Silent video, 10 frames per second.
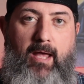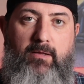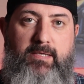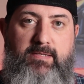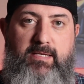
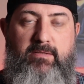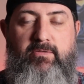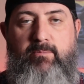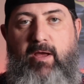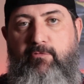
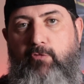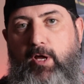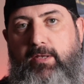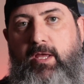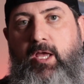LEDs in my
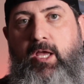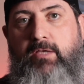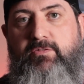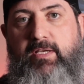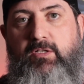front
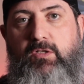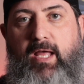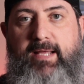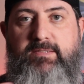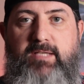signal
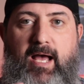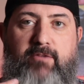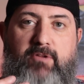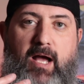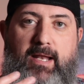lights,
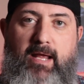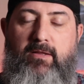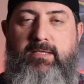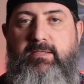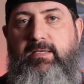I've got
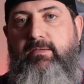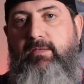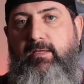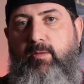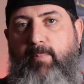
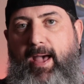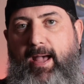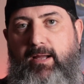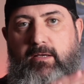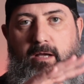LEDs in the
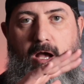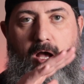back.